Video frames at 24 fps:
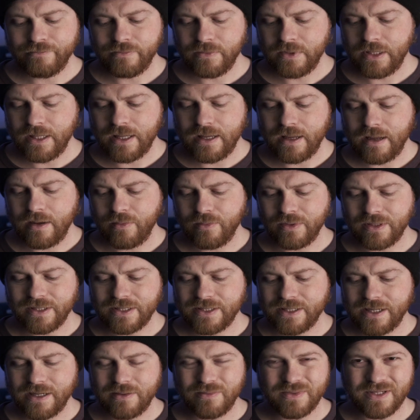I want to
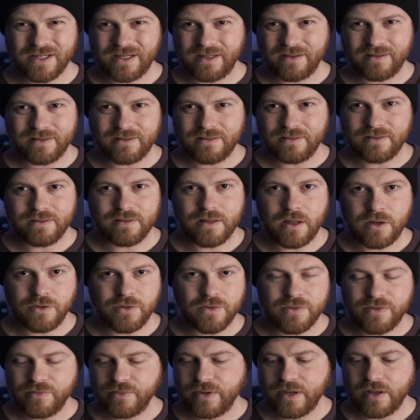say it was like under
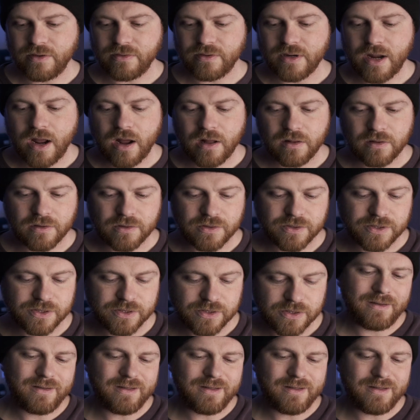$300.